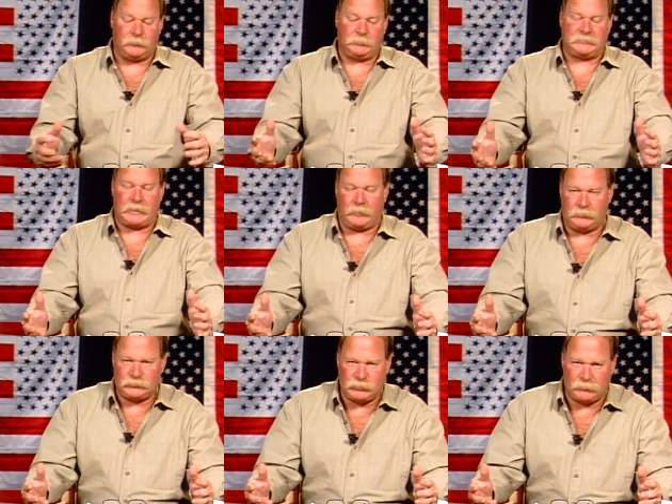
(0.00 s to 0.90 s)

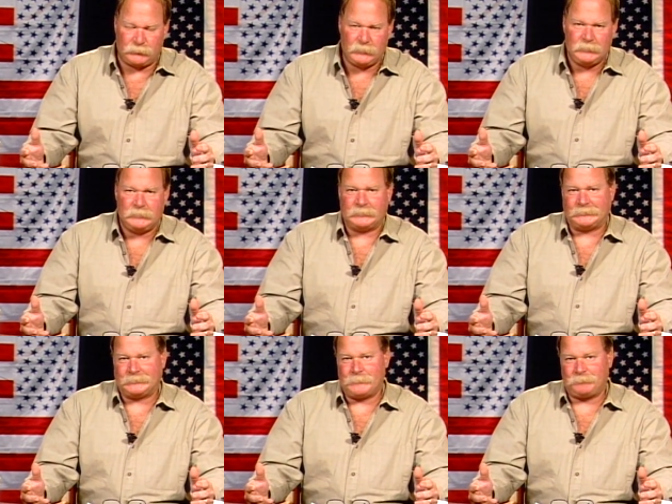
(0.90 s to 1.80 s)
battalion chief
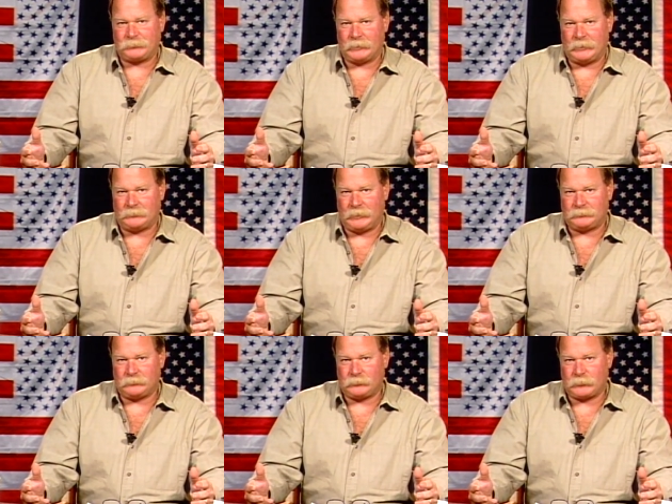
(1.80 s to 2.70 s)

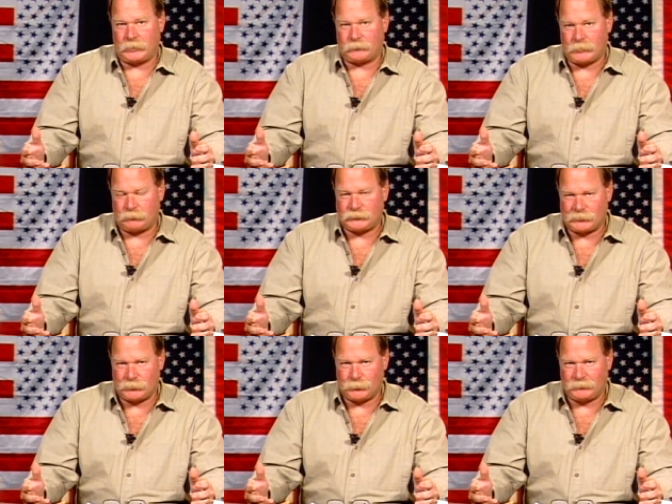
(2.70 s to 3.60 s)
at ground
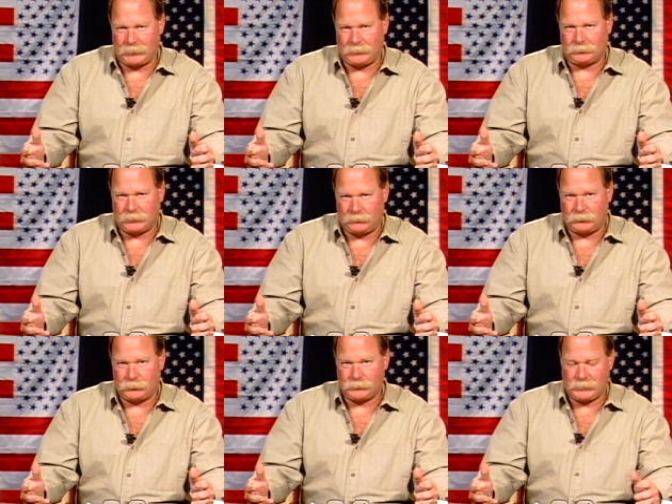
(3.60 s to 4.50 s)
zero of
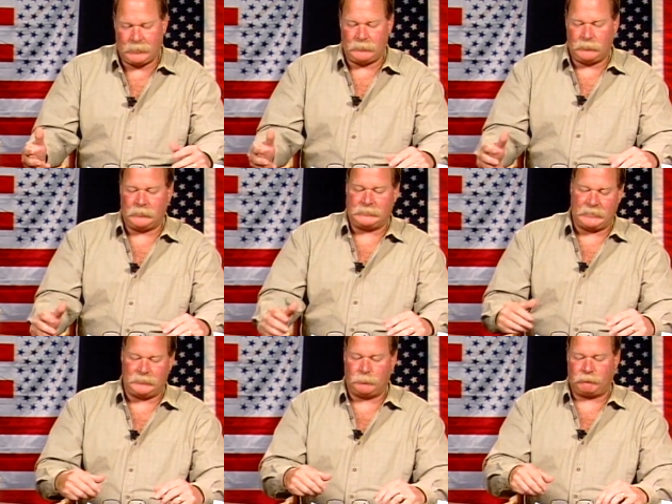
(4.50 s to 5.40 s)
9/11. Okay,
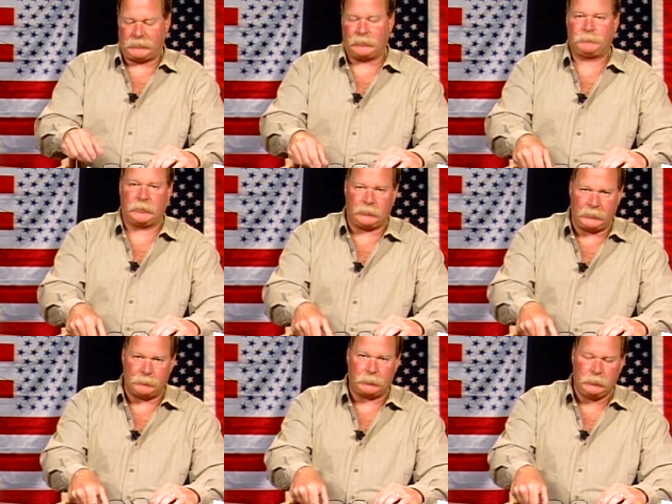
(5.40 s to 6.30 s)
again, to bring up the hype.